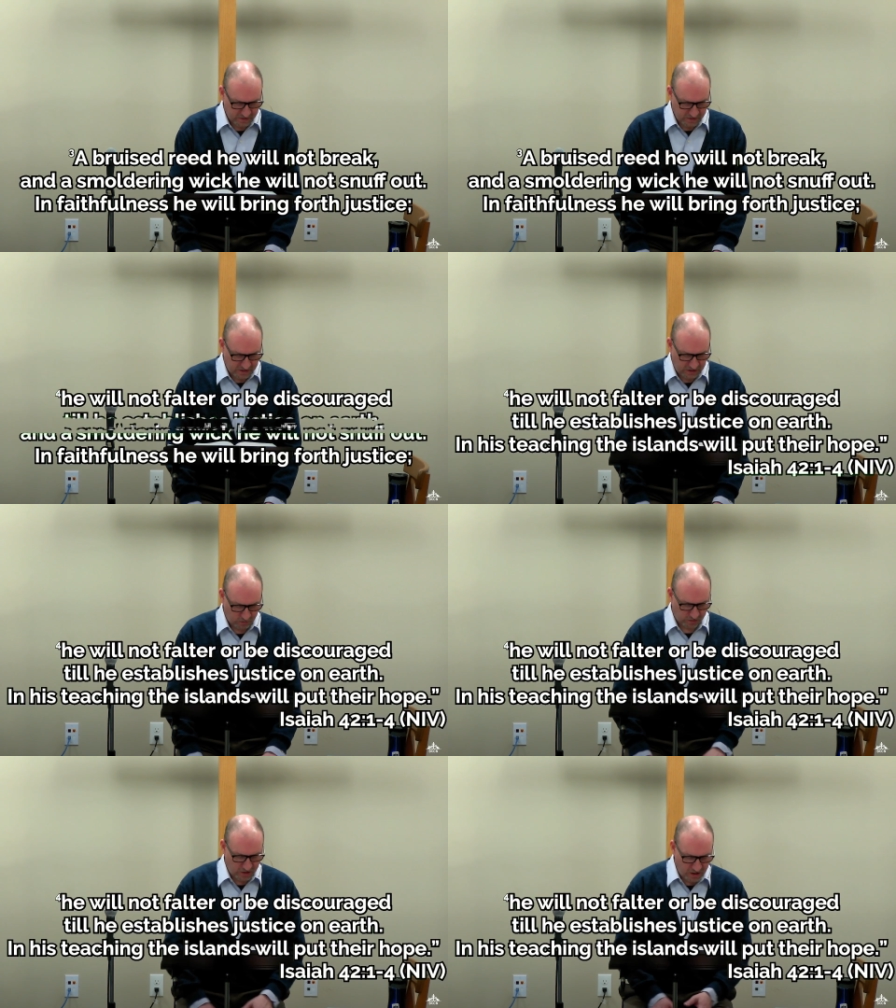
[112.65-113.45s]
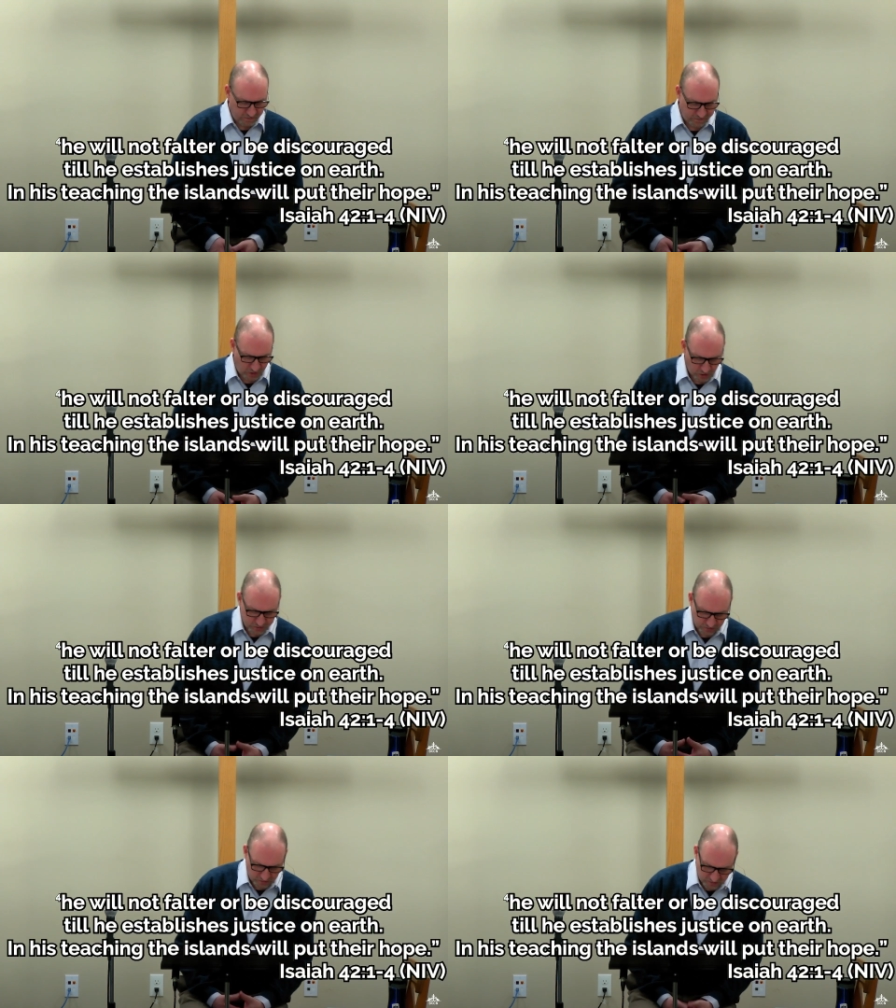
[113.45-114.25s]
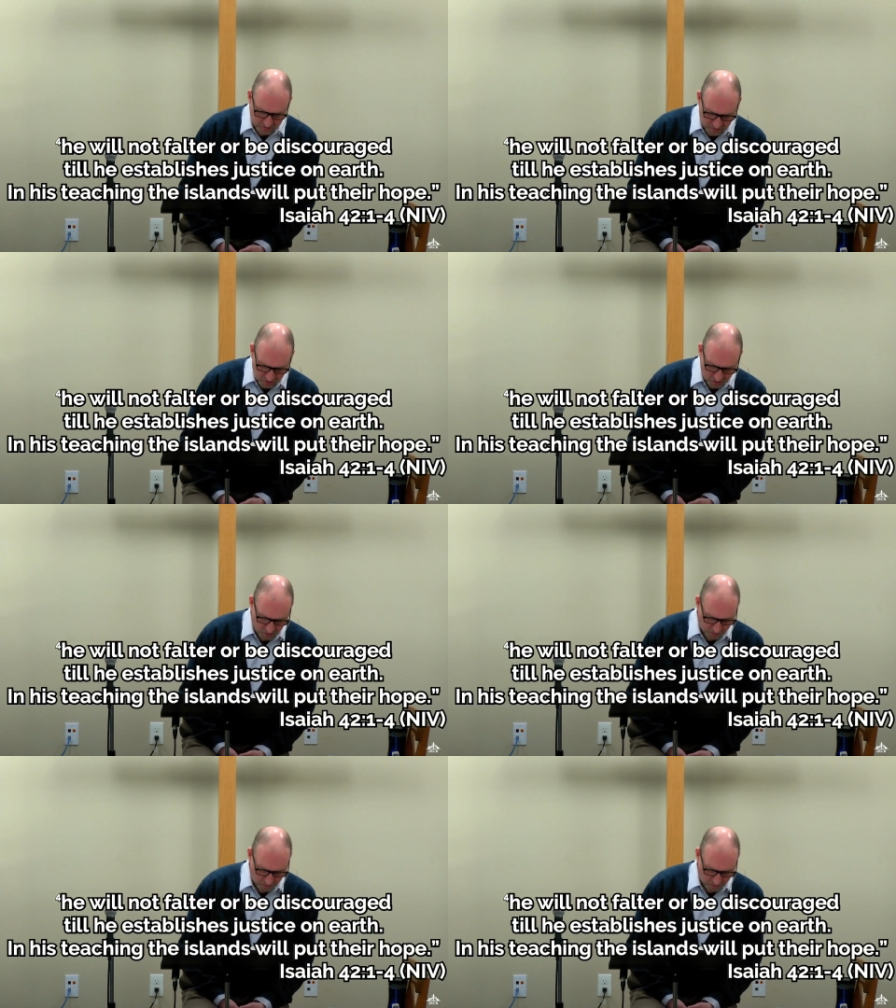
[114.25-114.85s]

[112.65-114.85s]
He will not falter or